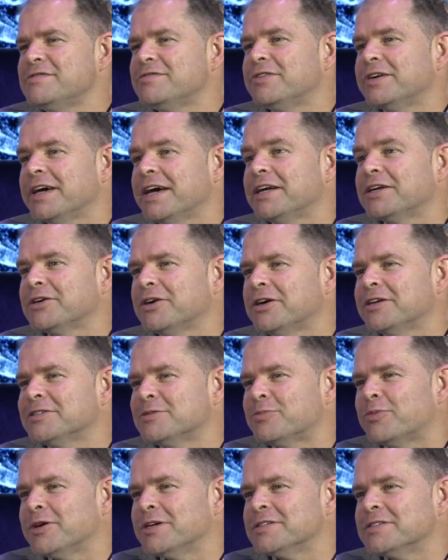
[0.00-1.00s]
forget God's
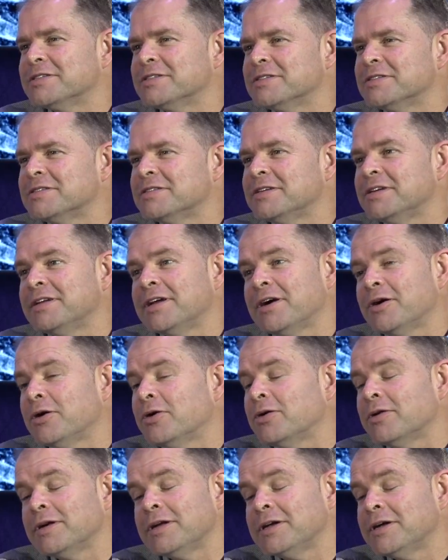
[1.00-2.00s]
presence in
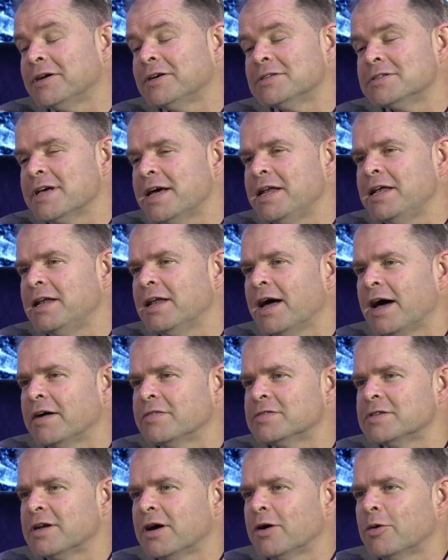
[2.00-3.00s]
our daily
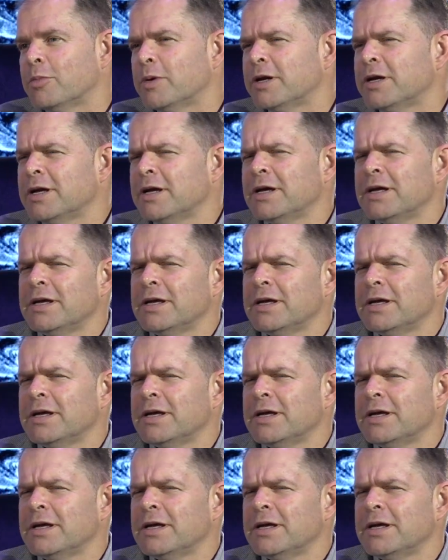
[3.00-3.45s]
lives now, but